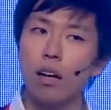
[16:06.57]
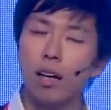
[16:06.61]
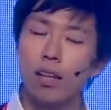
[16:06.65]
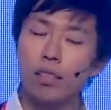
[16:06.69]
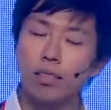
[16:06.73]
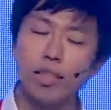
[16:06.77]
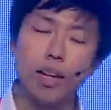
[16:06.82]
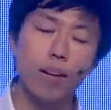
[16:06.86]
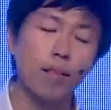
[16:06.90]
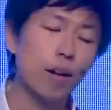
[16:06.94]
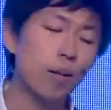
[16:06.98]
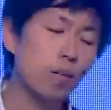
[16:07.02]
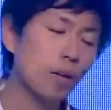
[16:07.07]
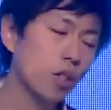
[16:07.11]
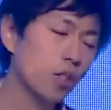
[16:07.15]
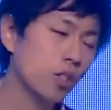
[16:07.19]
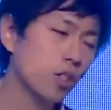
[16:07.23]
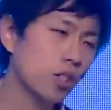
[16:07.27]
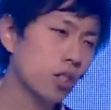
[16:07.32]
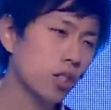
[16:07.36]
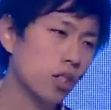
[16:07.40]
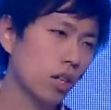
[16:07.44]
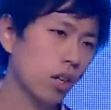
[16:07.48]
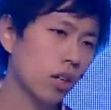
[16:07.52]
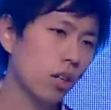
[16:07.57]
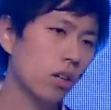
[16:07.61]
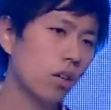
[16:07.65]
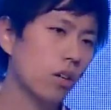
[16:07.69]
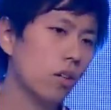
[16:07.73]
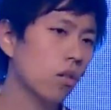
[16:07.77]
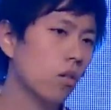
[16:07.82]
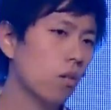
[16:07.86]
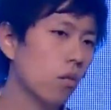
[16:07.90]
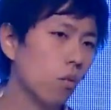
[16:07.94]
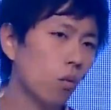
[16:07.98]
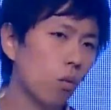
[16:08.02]
The revolution
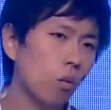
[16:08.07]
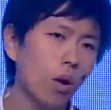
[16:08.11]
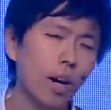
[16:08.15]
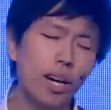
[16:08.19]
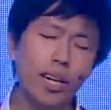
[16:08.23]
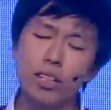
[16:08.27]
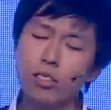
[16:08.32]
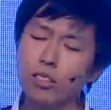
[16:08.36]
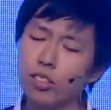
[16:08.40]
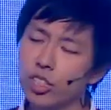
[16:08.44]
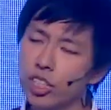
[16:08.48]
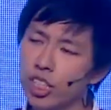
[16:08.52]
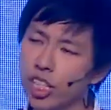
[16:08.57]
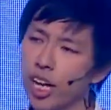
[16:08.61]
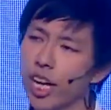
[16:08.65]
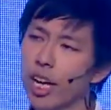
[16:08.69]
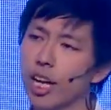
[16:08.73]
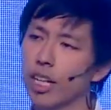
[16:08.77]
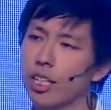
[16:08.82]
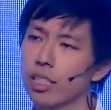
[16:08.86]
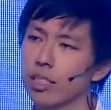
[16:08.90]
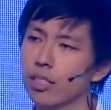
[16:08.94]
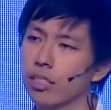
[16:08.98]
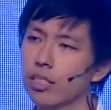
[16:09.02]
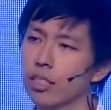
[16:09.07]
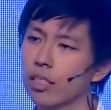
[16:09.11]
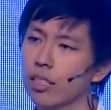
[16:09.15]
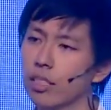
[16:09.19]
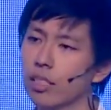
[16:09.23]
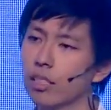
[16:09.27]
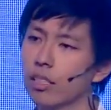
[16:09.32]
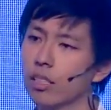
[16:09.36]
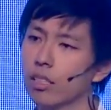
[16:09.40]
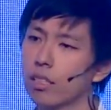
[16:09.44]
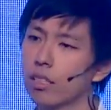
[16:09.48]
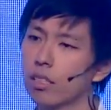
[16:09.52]
wanted a change,
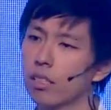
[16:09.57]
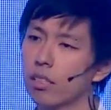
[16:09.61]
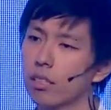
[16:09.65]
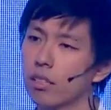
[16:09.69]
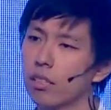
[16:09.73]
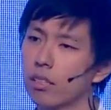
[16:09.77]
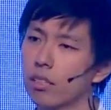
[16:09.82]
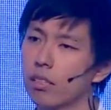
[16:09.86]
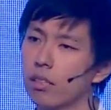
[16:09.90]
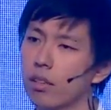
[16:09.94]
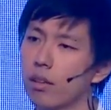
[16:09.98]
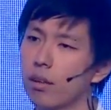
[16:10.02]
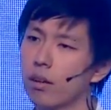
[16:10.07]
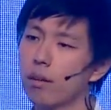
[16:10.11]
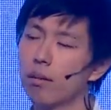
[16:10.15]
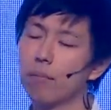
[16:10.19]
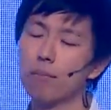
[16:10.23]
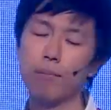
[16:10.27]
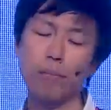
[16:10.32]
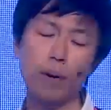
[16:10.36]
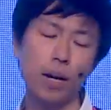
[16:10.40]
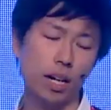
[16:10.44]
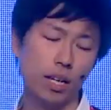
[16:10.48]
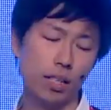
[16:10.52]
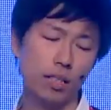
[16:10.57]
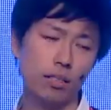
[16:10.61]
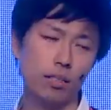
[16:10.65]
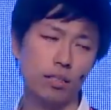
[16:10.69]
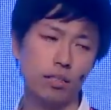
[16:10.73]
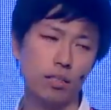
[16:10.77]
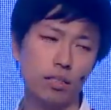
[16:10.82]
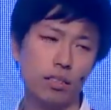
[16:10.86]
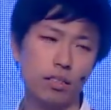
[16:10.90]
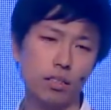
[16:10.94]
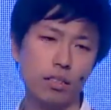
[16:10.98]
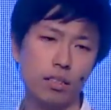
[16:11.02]
but
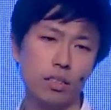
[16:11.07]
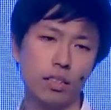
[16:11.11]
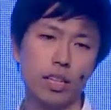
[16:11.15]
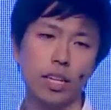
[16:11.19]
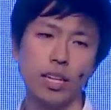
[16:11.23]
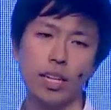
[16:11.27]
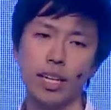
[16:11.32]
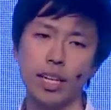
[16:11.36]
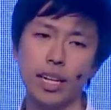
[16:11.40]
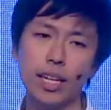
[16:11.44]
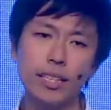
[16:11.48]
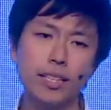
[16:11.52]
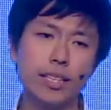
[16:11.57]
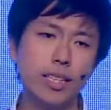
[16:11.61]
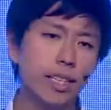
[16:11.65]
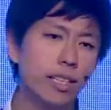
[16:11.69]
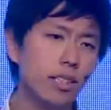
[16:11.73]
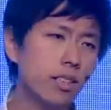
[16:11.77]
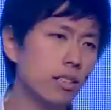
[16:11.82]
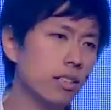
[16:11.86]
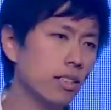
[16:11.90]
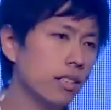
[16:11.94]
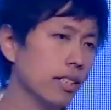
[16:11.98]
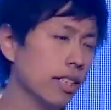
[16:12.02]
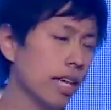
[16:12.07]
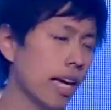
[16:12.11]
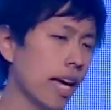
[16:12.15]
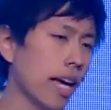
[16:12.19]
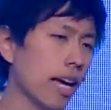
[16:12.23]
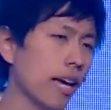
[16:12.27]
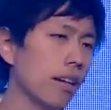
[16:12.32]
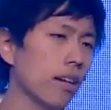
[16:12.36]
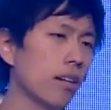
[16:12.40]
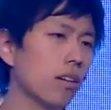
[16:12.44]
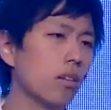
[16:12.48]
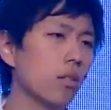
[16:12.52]
it did not
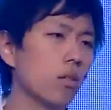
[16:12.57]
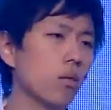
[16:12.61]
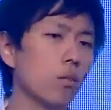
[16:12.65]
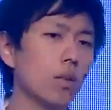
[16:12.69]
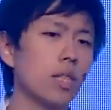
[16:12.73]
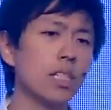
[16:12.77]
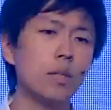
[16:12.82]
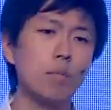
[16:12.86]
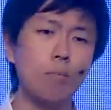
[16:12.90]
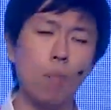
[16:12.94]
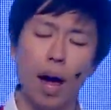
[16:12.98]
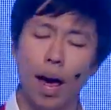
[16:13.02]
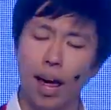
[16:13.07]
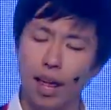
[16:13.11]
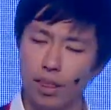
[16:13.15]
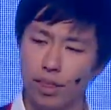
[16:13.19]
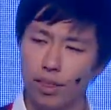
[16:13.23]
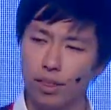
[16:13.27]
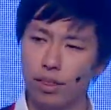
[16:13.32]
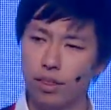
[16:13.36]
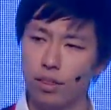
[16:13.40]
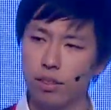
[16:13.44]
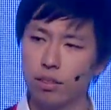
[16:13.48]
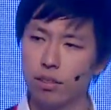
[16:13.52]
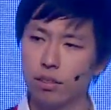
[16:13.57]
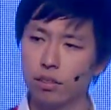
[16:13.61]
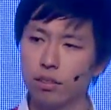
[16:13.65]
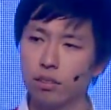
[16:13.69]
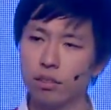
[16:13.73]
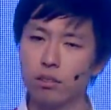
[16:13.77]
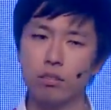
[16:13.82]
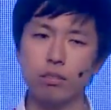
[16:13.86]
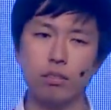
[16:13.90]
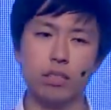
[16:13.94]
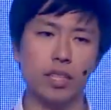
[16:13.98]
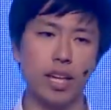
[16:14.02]
say which path
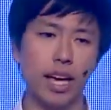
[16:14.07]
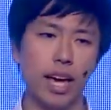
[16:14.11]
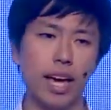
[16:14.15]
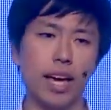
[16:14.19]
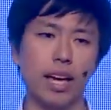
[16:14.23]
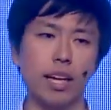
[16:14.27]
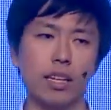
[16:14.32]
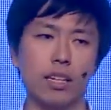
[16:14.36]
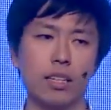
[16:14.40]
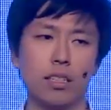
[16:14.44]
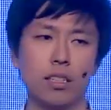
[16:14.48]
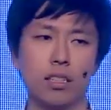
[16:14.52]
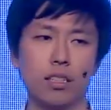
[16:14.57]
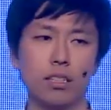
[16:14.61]
to take.